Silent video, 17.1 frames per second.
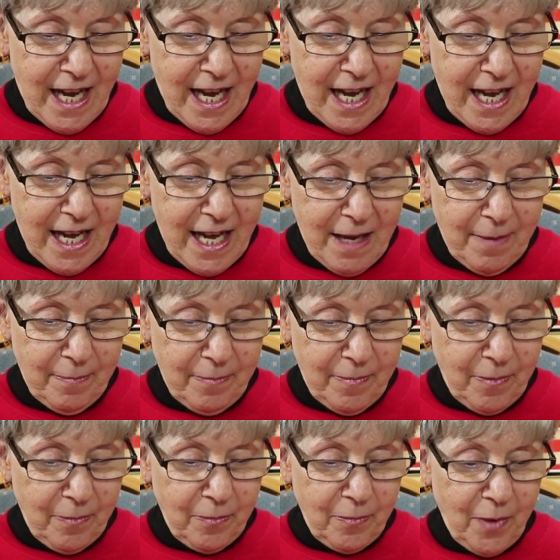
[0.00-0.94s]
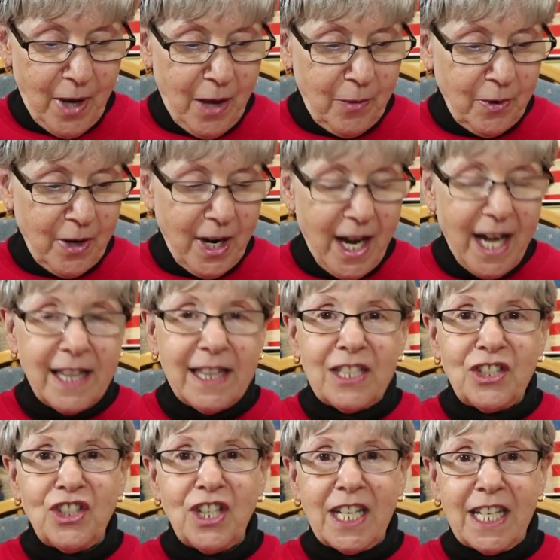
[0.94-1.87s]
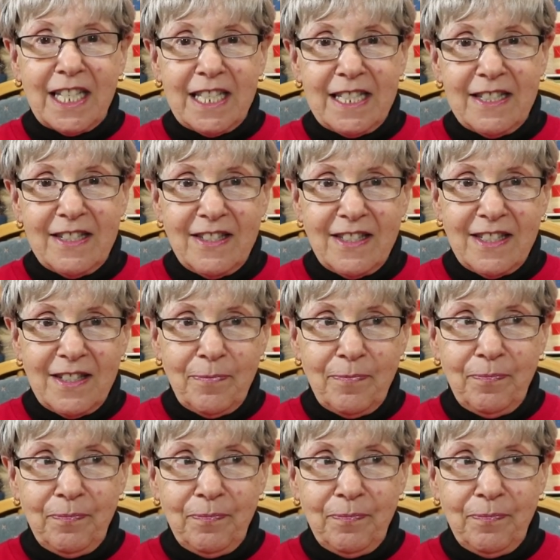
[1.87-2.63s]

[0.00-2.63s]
Um, while we're on the chickens,